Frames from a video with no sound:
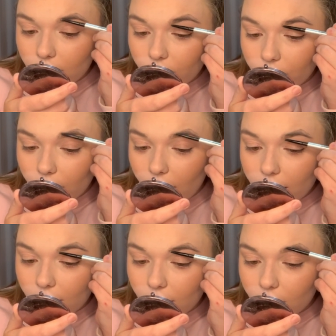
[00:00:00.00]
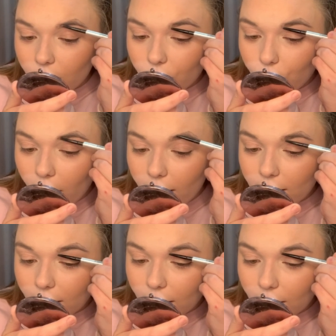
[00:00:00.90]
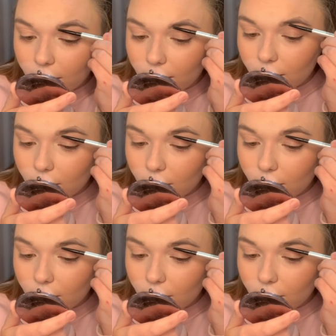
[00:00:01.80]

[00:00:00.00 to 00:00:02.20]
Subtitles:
I feel like they're finally